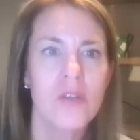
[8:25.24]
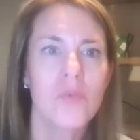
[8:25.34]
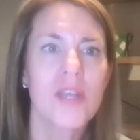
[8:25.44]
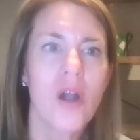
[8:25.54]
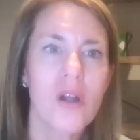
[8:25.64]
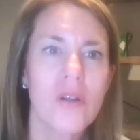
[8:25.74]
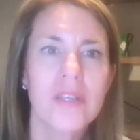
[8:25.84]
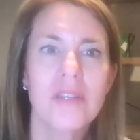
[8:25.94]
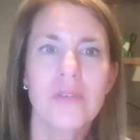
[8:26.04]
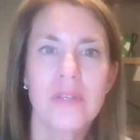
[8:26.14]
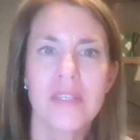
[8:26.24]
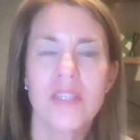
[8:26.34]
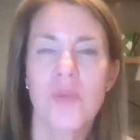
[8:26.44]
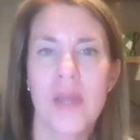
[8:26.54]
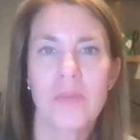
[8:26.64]
We all can agree that
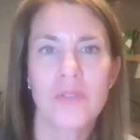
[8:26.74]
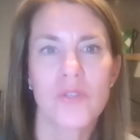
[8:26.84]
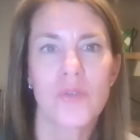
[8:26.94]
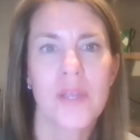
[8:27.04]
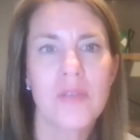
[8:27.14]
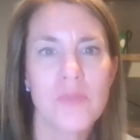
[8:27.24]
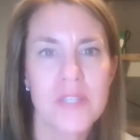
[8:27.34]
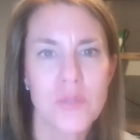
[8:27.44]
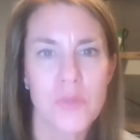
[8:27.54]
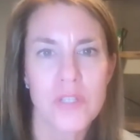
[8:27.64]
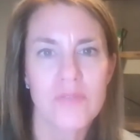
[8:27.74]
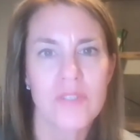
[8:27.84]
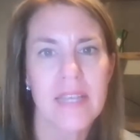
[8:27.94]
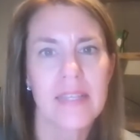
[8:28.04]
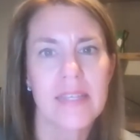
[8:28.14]
the Bible is a great resource for
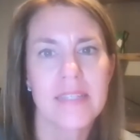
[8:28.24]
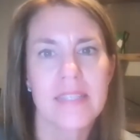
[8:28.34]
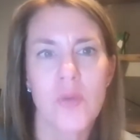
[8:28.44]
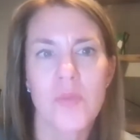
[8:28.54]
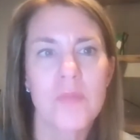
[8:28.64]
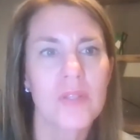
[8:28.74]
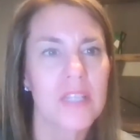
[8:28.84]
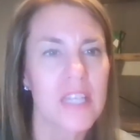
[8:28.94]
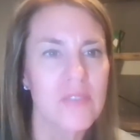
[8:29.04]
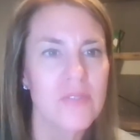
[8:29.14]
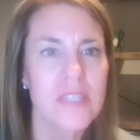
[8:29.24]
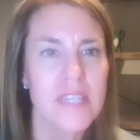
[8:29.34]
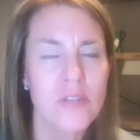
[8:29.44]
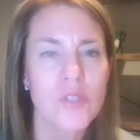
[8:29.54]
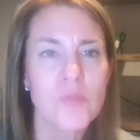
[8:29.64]
telling us how people lived
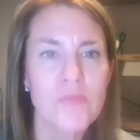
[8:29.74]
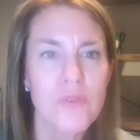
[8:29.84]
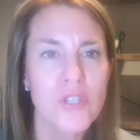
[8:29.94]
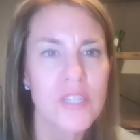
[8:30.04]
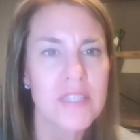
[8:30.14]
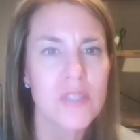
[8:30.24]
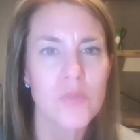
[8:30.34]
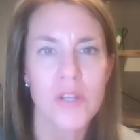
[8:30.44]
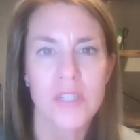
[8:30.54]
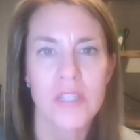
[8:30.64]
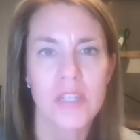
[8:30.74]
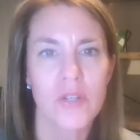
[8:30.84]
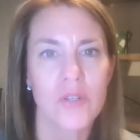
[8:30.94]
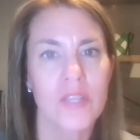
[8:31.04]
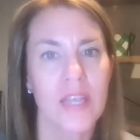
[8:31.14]
years before Jesus walked on the
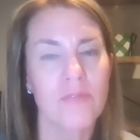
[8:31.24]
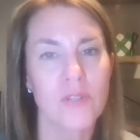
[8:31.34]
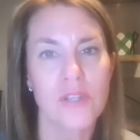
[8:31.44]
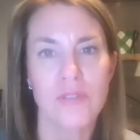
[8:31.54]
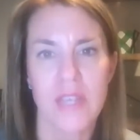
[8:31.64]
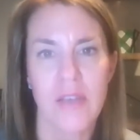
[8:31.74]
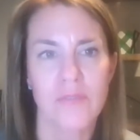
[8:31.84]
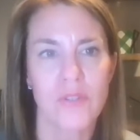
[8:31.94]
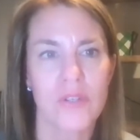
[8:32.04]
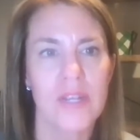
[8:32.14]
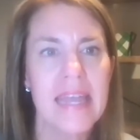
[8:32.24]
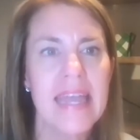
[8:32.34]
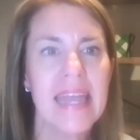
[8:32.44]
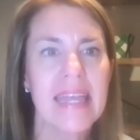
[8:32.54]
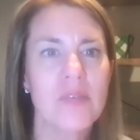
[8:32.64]
earth and for years after.
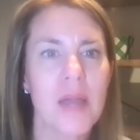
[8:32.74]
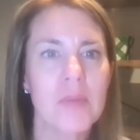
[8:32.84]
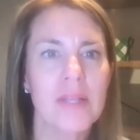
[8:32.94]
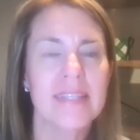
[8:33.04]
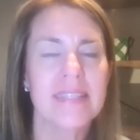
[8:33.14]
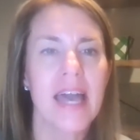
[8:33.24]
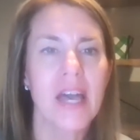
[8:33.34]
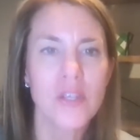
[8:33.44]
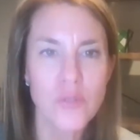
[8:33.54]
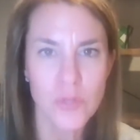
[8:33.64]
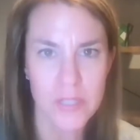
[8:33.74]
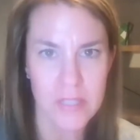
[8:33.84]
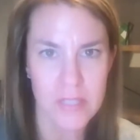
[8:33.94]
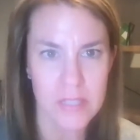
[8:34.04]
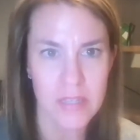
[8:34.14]
And the Bible has
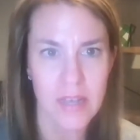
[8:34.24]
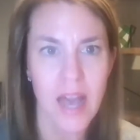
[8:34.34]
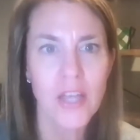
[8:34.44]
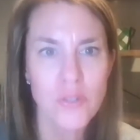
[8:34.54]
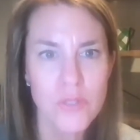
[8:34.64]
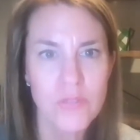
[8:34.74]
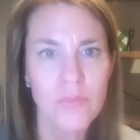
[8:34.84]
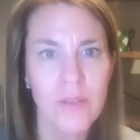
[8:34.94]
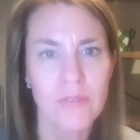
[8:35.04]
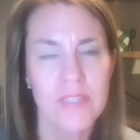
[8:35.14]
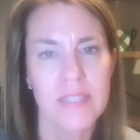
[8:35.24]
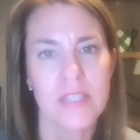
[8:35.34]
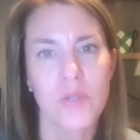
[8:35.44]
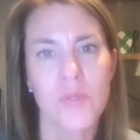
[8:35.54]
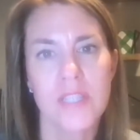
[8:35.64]
hundreds, hundreds of references
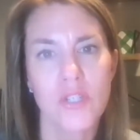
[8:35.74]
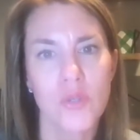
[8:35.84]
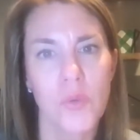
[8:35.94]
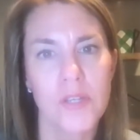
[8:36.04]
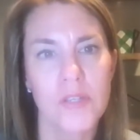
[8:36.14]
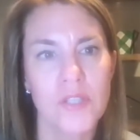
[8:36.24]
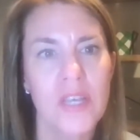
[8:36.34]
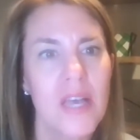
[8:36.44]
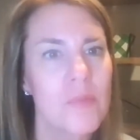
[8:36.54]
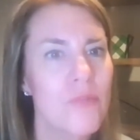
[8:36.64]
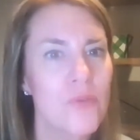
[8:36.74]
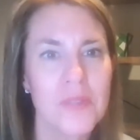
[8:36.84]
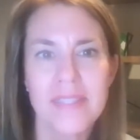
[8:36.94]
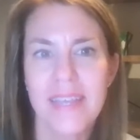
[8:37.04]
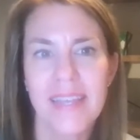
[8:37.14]
to essential oils. Before
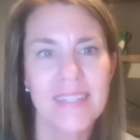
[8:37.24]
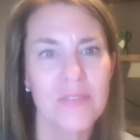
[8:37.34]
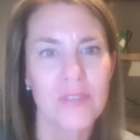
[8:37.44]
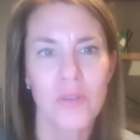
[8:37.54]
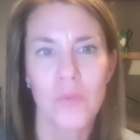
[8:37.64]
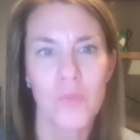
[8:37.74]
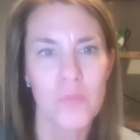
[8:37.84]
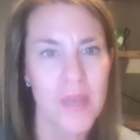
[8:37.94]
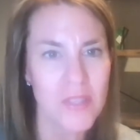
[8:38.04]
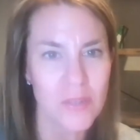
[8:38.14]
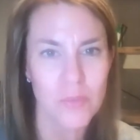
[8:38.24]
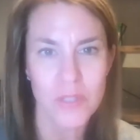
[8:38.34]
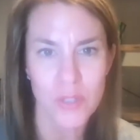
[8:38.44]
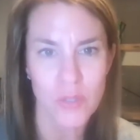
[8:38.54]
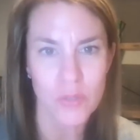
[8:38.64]
the scientific method
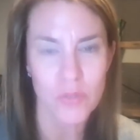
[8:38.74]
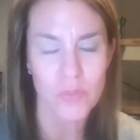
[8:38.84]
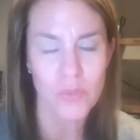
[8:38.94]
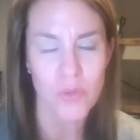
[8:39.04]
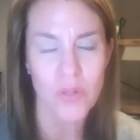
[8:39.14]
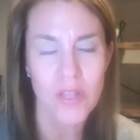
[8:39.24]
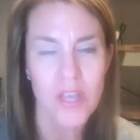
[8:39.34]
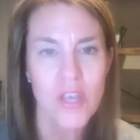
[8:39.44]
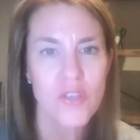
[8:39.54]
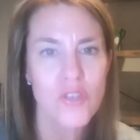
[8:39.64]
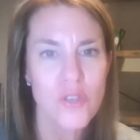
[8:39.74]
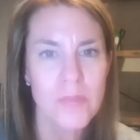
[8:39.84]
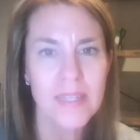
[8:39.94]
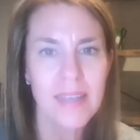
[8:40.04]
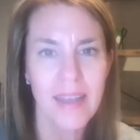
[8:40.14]
was the golden rule,
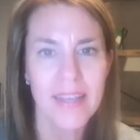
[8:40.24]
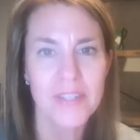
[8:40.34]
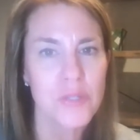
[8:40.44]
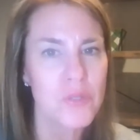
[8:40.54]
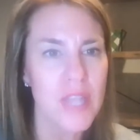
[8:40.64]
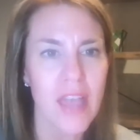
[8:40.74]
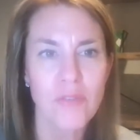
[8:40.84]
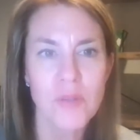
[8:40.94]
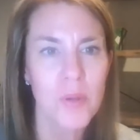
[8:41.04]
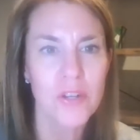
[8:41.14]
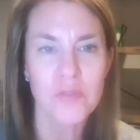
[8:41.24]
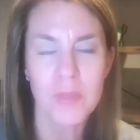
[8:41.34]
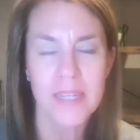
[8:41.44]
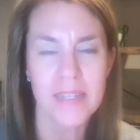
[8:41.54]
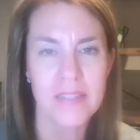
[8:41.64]
humankind used every part of
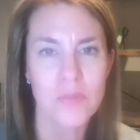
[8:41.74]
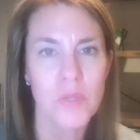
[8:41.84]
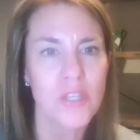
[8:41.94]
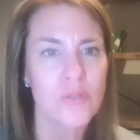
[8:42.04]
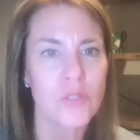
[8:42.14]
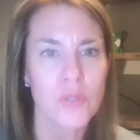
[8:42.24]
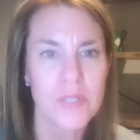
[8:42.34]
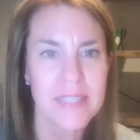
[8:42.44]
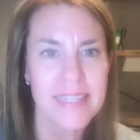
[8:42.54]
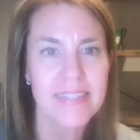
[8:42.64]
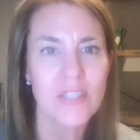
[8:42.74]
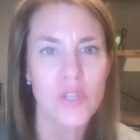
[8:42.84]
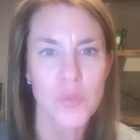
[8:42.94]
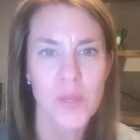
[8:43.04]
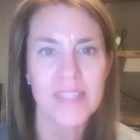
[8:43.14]
plants. We used their seeds,
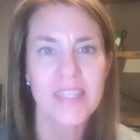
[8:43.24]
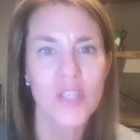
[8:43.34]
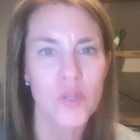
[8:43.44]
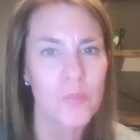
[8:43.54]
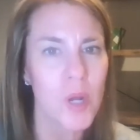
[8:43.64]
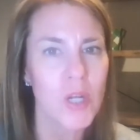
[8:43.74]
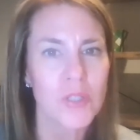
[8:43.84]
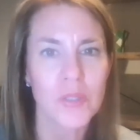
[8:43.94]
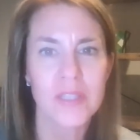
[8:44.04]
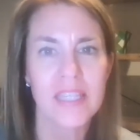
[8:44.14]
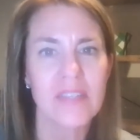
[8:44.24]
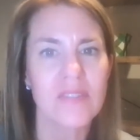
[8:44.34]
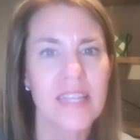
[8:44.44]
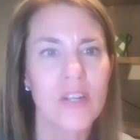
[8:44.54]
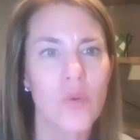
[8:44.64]
their resin, their bark, their
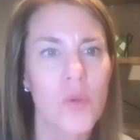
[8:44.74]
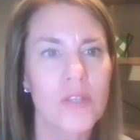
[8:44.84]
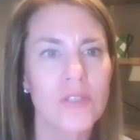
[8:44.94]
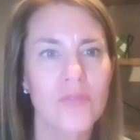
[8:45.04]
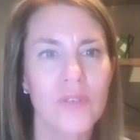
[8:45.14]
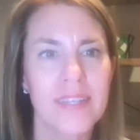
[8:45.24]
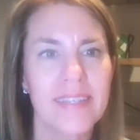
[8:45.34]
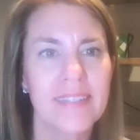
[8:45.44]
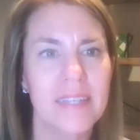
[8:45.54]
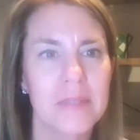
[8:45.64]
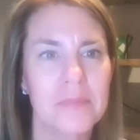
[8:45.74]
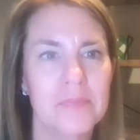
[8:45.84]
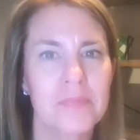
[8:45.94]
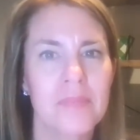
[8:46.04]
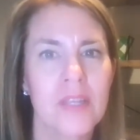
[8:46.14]
leaves, and oils for healing.
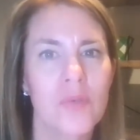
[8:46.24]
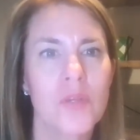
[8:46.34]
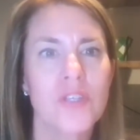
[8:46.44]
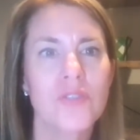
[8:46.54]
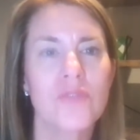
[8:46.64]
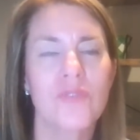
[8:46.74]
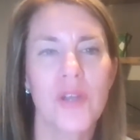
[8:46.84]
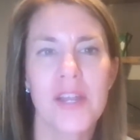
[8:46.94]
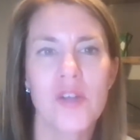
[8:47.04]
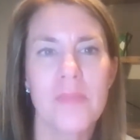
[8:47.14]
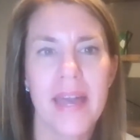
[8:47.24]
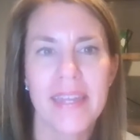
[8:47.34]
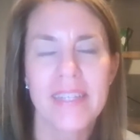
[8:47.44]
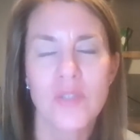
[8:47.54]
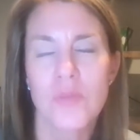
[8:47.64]
We used it for
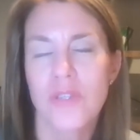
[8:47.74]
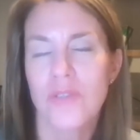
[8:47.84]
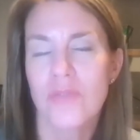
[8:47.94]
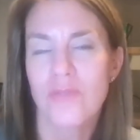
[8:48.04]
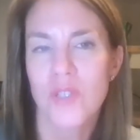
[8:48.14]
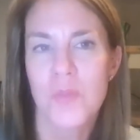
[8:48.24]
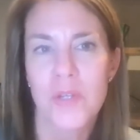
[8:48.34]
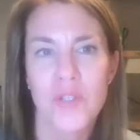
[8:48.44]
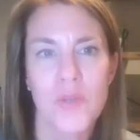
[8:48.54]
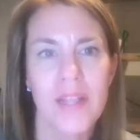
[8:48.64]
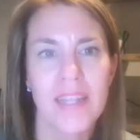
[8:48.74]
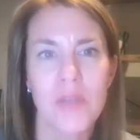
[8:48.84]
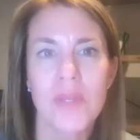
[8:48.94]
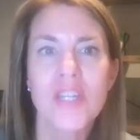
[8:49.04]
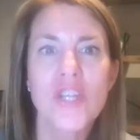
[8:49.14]
aromatics. We used it for spirituality.
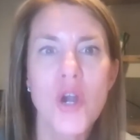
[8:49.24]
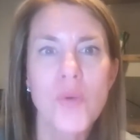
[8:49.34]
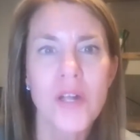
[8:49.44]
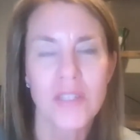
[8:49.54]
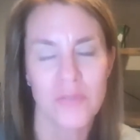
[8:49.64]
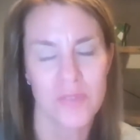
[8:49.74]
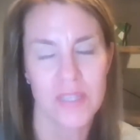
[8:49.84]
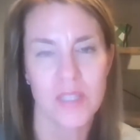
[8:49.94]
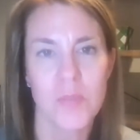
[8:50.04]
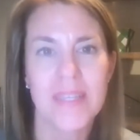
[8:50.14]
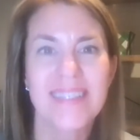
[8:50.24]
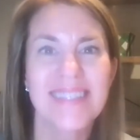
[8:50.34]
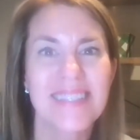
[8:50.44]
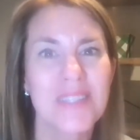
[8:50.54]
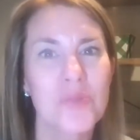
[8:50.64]
We know all of this because
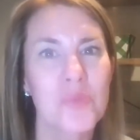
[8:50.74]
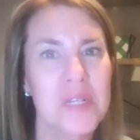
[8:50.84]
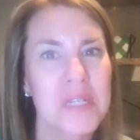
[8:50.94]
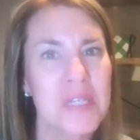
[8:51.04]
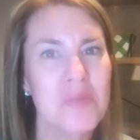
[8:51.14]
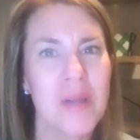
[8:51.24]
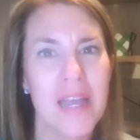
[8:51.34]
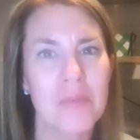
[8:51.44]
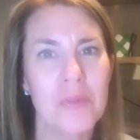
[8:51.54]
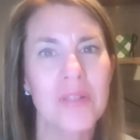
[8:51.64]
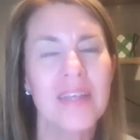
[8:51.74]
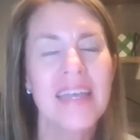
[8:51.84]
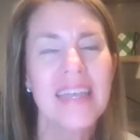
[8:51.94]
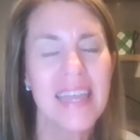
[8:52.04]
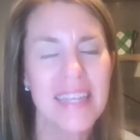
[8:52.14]
this is written in the Bible
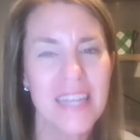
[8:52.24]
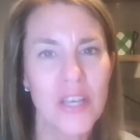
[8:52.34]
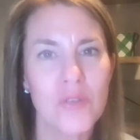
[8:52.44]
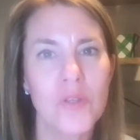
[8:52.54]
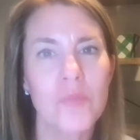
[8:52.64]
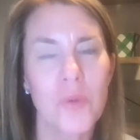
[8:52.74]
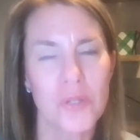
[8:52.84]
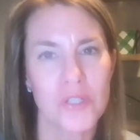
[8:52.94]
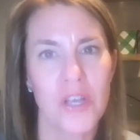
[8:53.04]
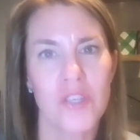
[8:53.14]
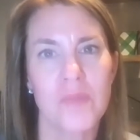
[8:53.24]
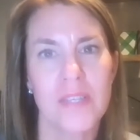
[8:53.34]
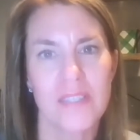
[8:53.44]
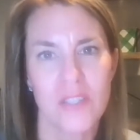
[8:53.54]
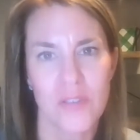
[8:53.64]
and other important
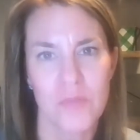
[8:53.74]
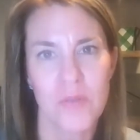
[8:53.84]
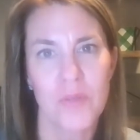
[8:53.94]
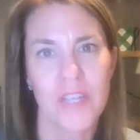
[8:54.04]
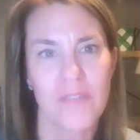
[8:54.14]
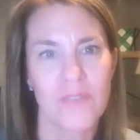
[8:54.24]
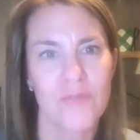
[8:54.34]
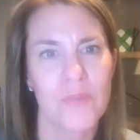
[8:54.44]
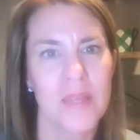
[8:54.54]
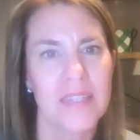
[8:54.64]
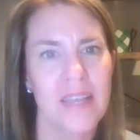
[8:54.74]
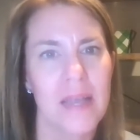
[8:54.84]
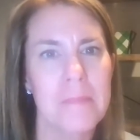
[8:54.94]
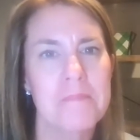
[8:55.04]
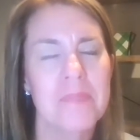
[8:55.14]
documents that have been recovered from that
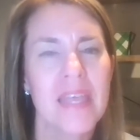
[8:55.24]
time.